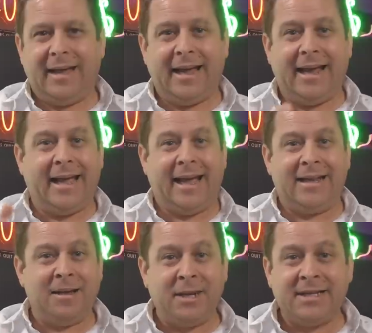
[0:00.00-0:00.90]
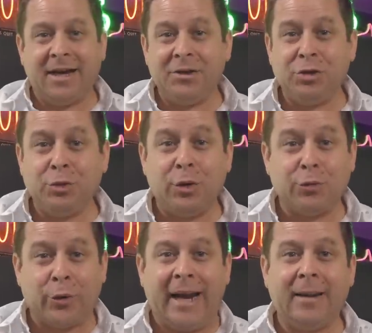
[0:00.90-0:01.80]
And again, let me tell you
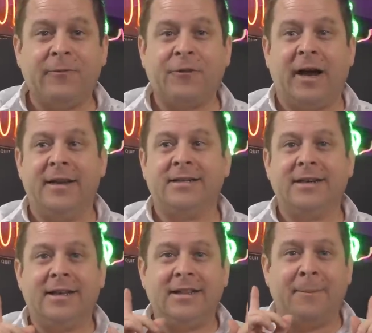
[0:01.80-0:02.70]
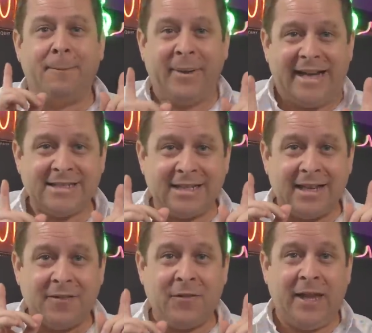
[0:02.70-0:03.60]
right up front, the best
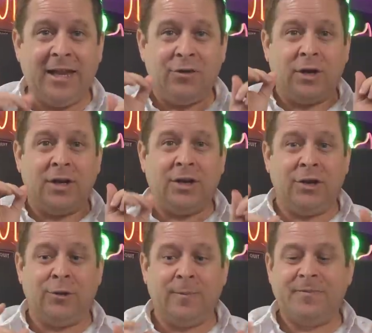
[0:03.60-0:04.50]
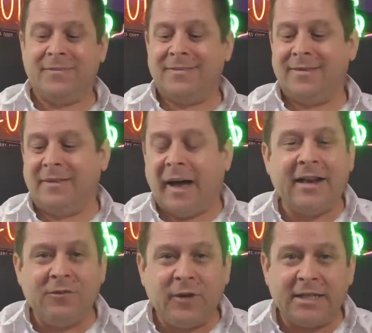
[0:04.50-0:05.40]
thing you can do,
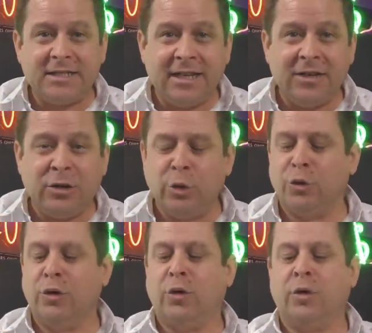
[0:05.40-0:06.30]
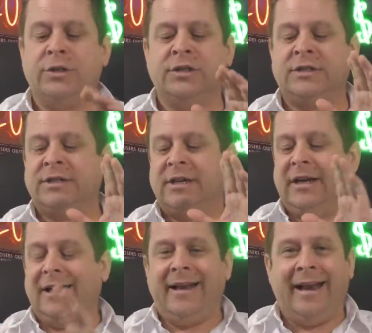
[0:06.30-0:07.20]
not investing in guru courses,
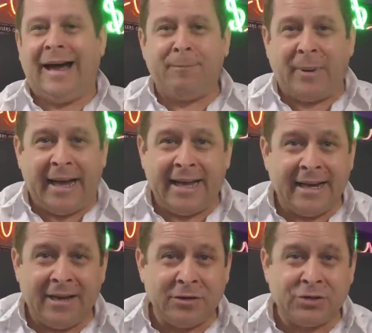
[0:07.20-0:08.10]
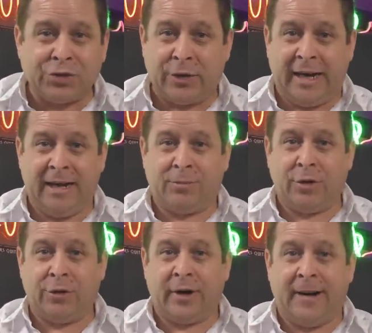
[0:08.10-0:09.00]
not buying another training
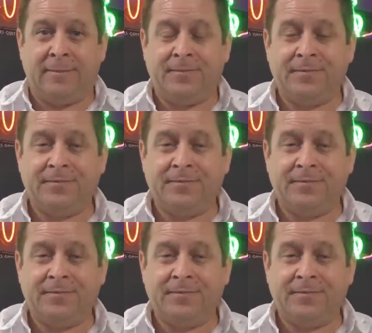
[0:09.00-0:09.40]
program,